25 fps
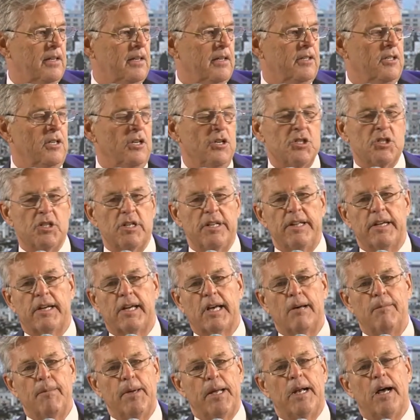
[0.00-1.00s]
Usually they
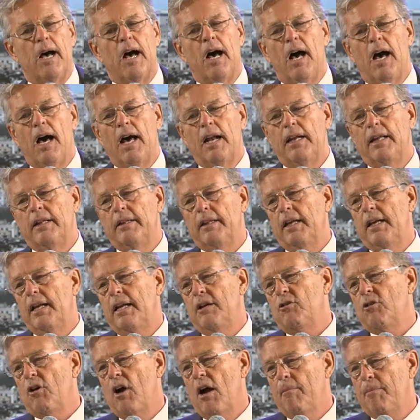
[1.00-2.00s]
come in hot and then they
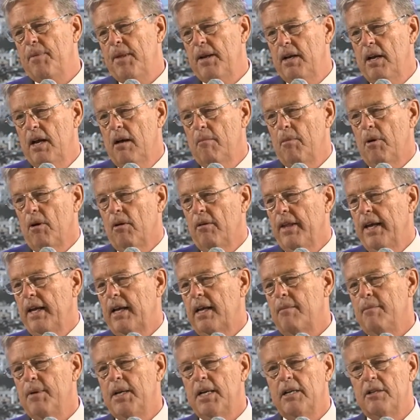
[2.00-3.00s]
drop the number. They
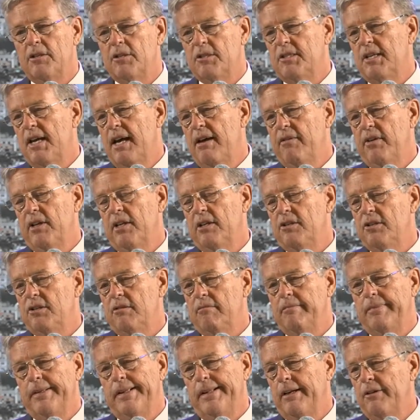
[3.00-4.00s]
come in at 7,
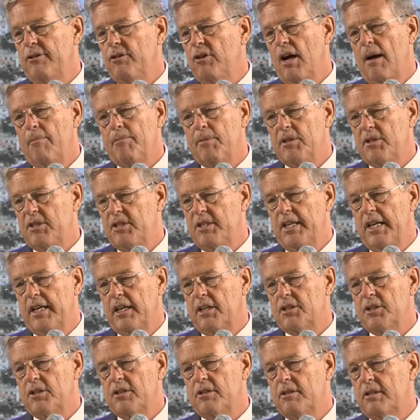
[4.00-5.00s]
then they'll drop to
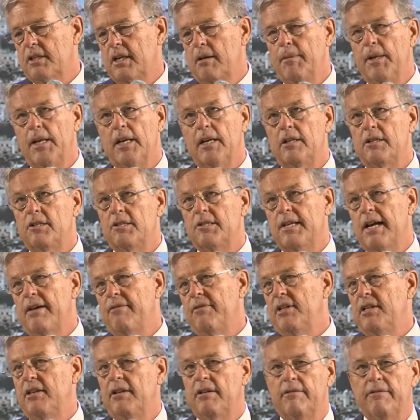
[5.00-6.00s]
6. Come in at
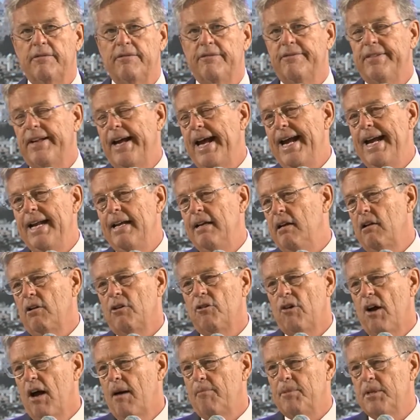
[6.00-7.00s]
7, 8, it'll
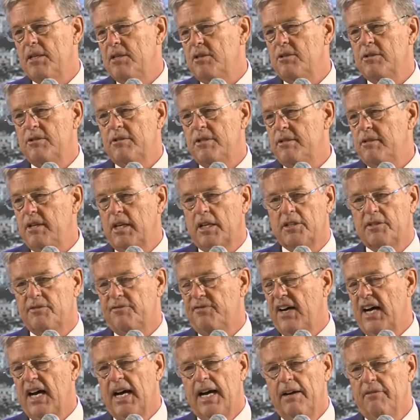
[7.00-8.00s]
drop to
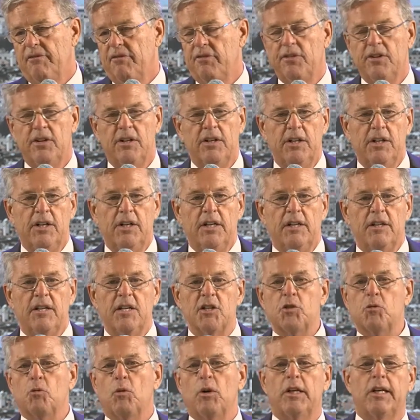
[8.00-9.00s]
6.5.
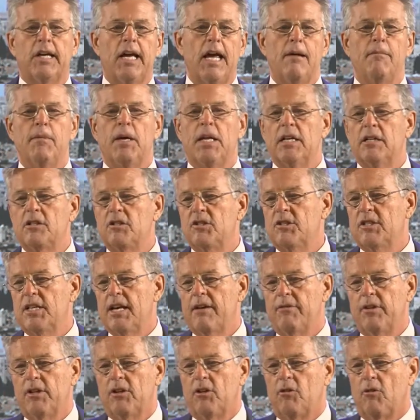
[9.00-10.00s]
This one came in at
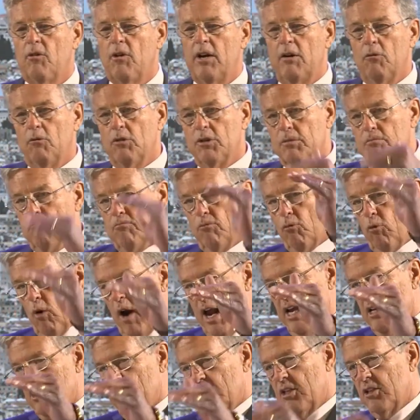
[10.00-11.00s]
7.3 and was
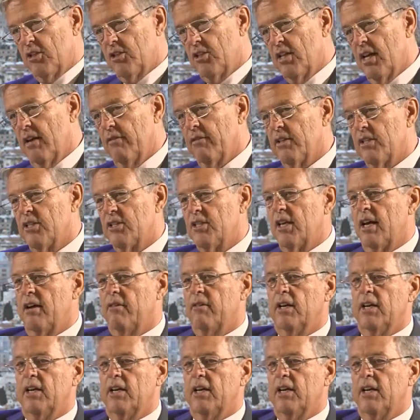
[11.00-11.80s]
raised to 7.7.